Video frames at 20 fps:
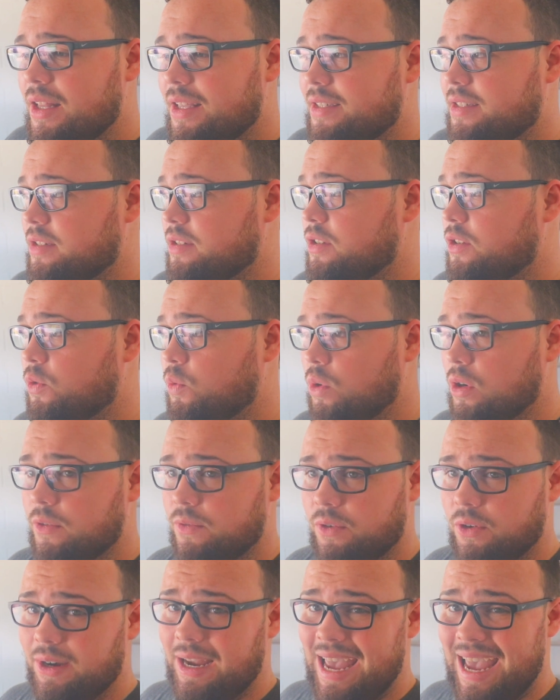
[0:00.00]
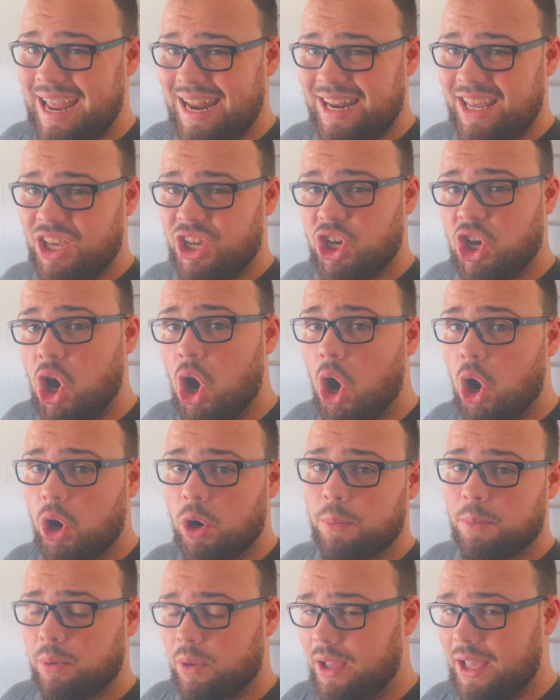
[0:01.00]
This is going to work for any
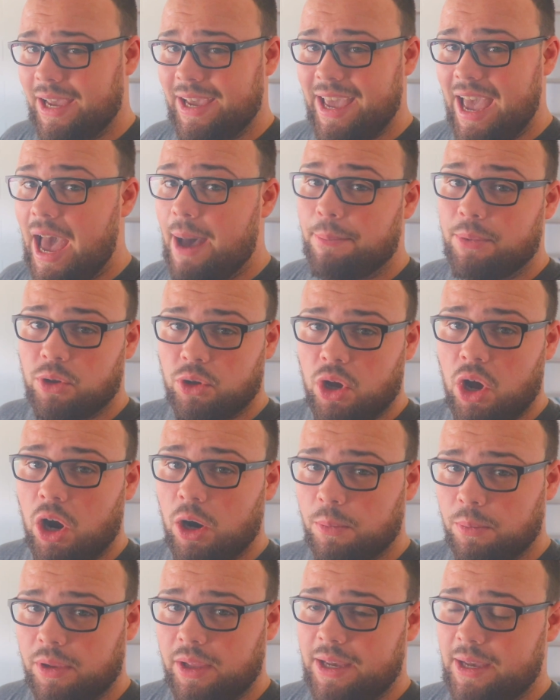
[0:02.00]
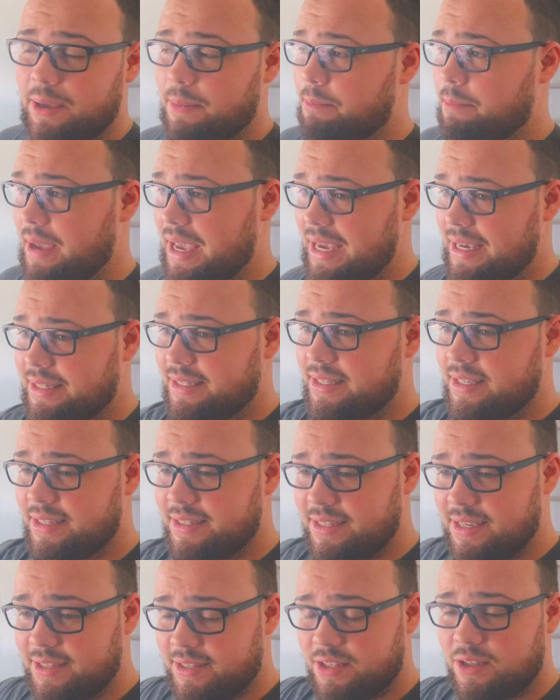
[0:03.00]
CarPlay, Apple CarPlay based
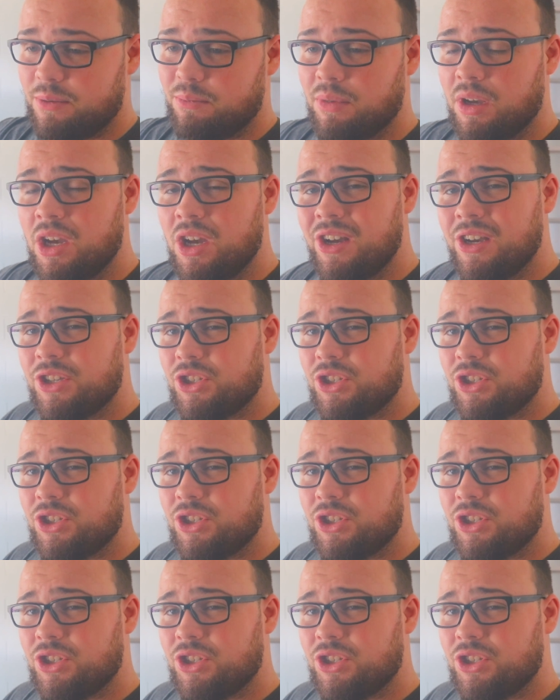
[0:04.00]
system.